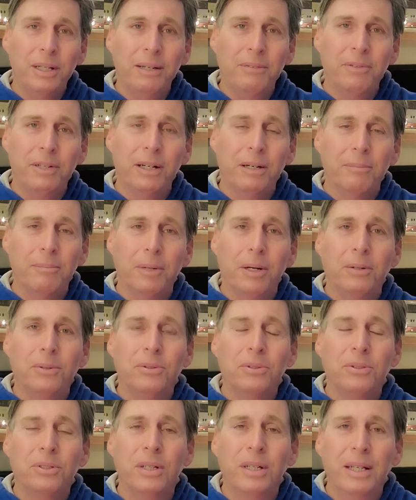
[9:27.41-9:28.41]
Even our
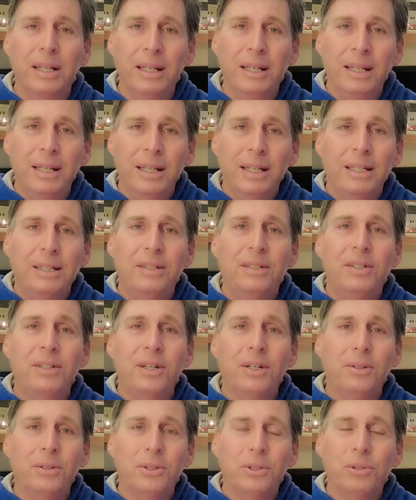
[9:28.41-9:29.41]
most
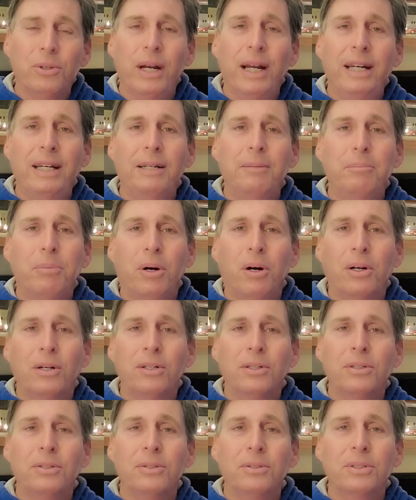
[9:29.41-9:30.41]
dear trading
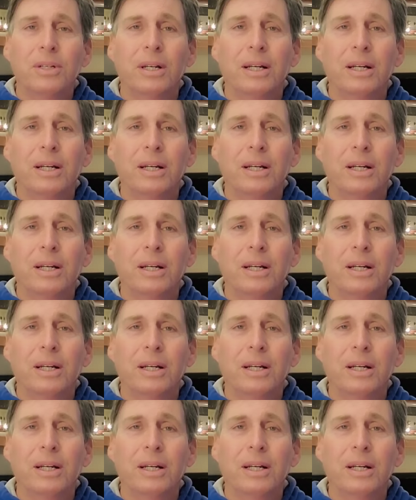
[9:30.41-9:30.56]
partners